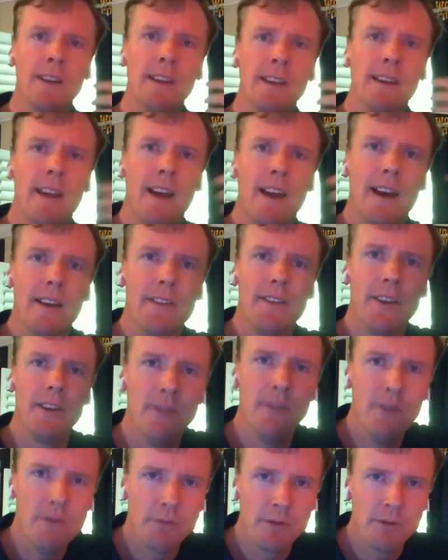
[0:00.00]
owning
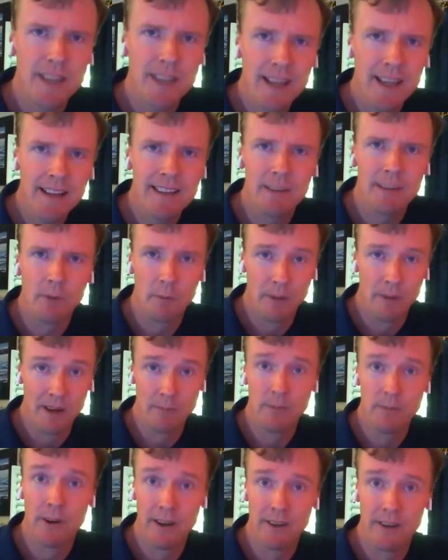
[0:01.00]
the new routines that we're
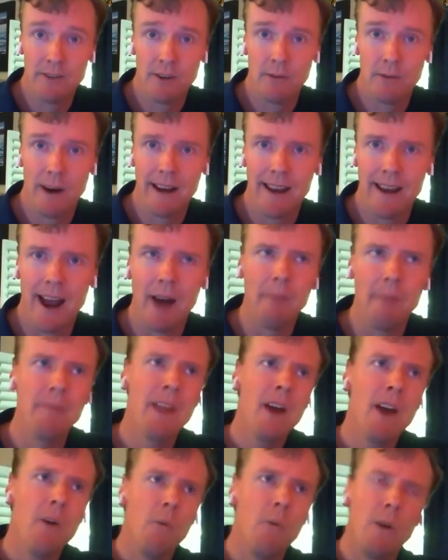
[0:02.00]
being put into right now.